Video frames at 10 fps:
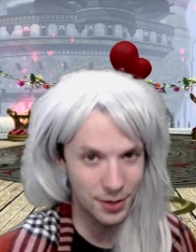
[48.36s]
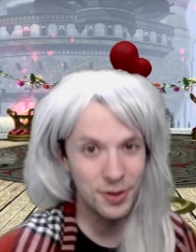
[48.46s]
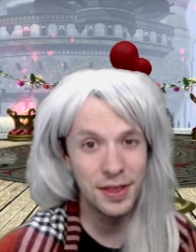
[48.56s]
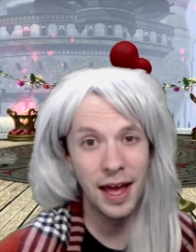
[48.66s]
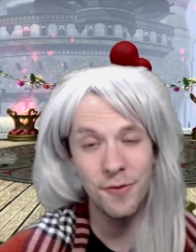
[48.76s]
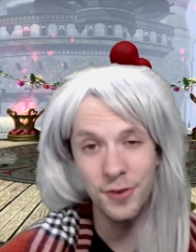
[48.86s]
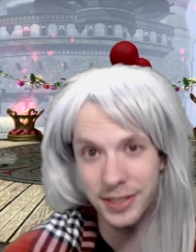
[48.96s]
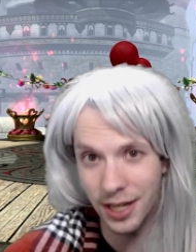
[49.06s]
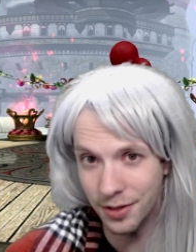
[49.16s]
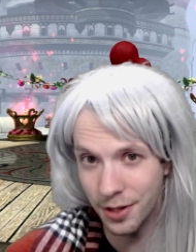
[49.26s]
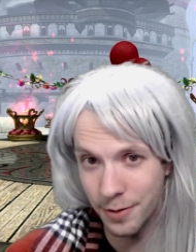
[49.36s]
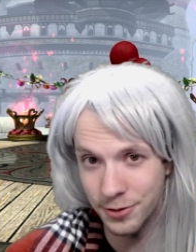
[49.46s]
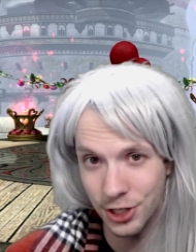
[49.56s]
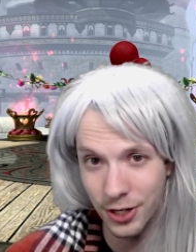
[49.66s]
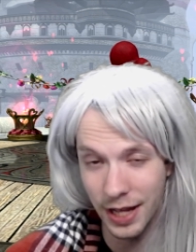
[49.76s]
With every download of
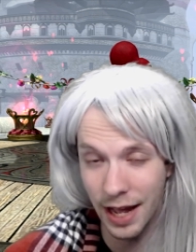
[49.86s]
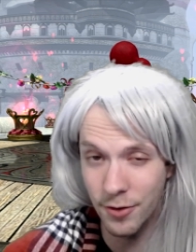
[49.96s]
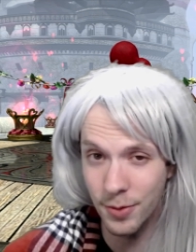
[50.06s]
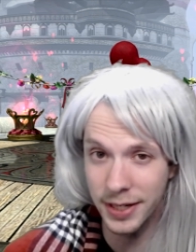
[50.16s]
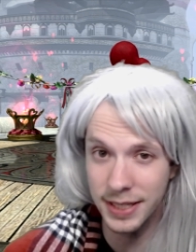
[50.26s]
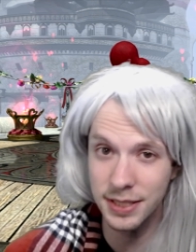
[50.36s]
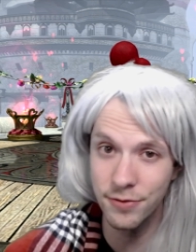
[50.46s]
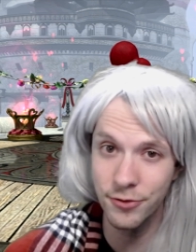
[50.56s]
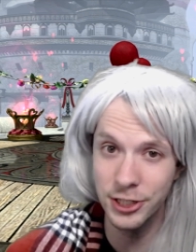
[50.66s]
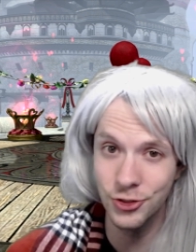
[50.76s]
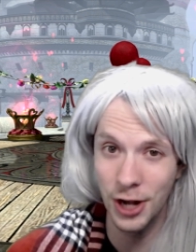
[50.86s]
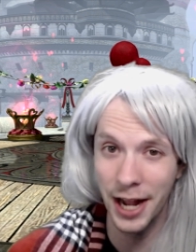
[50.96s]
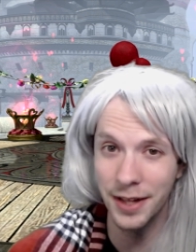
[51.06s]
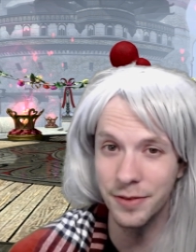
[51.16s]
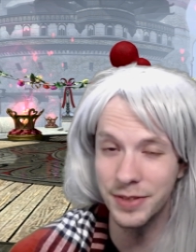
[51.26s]
Shirk, everyone gets a free
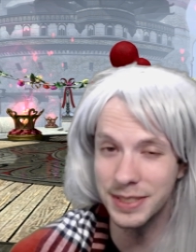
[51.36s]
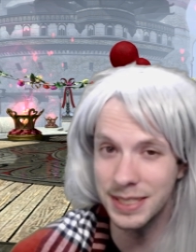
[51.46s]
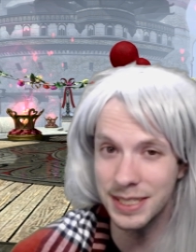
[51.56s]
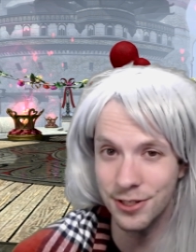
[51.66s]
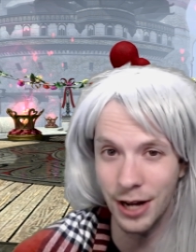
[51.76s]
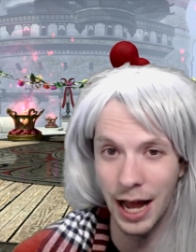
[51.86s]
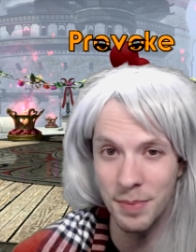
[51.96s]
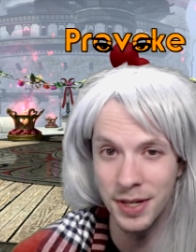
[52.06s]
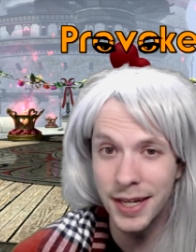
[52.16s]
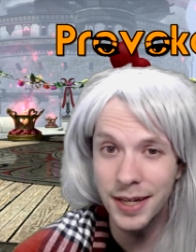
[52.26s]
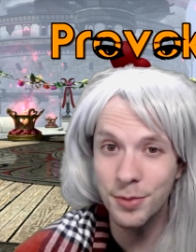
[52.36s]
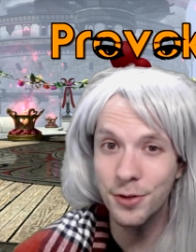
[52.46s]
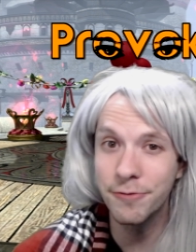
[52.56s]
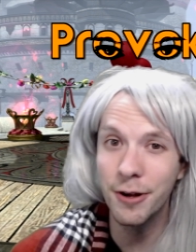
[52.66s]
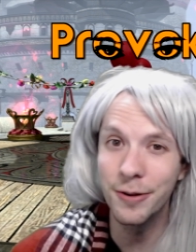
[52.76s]
trial of its sister app,
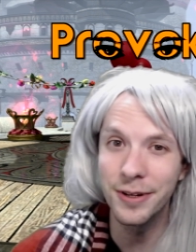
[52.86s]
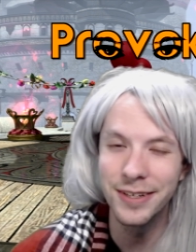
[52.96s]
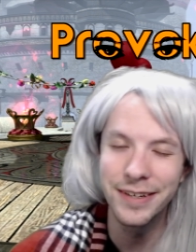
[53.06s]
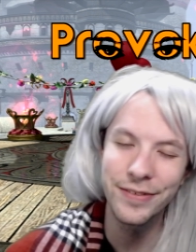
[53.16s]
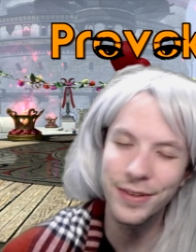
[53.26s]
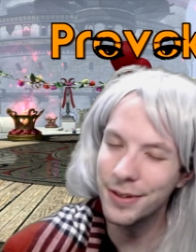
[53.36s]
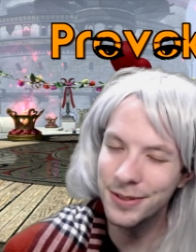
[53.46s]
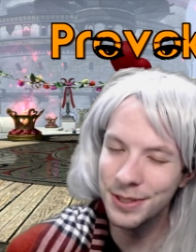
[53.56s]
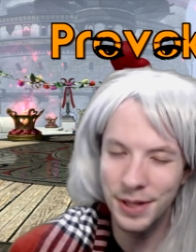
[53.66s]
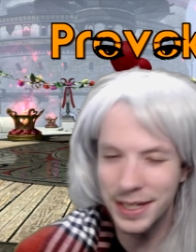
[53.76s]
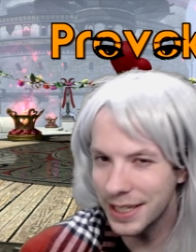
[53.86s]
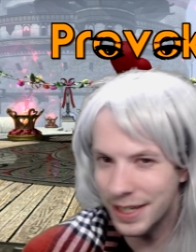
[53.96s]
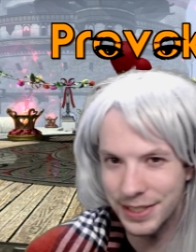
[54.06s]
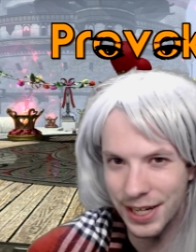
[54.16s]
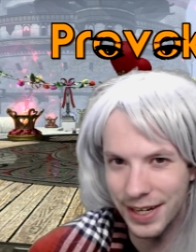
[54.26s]
Provoke, for those who like to get
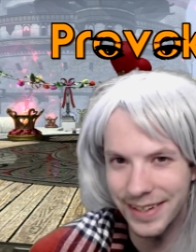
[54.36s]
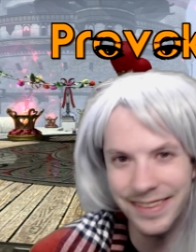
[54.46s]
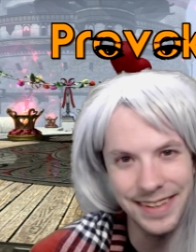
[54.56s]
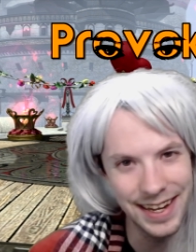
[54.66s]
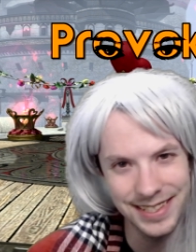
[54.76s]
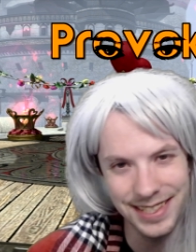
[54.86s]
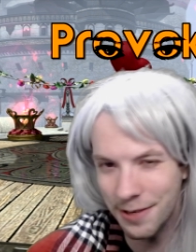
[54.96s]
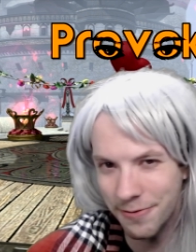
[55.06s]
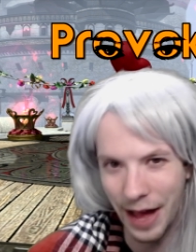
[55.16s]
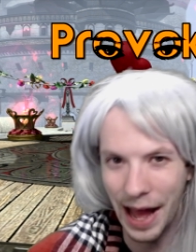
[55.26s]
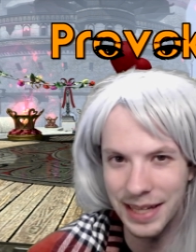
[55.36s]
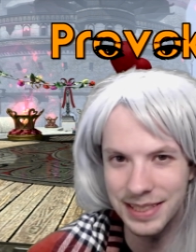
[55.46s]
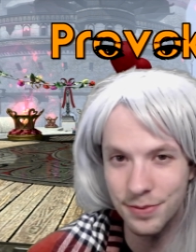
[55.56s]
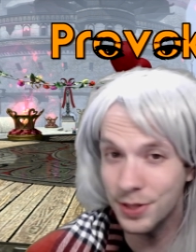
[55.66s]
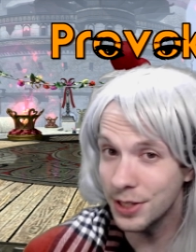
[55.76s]
it done nice and
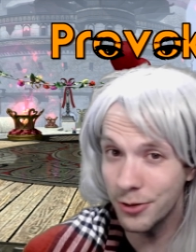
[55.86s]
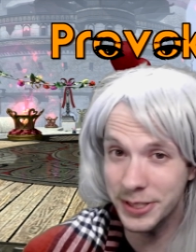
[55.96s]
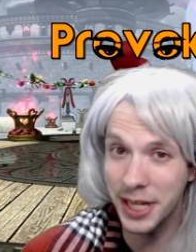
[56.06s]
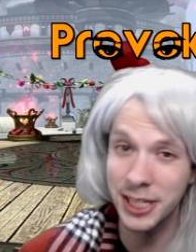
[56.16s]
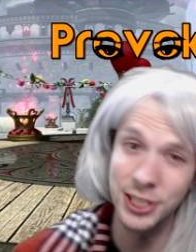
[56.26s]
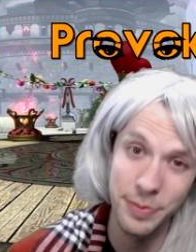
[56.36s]
fast, with no discussion in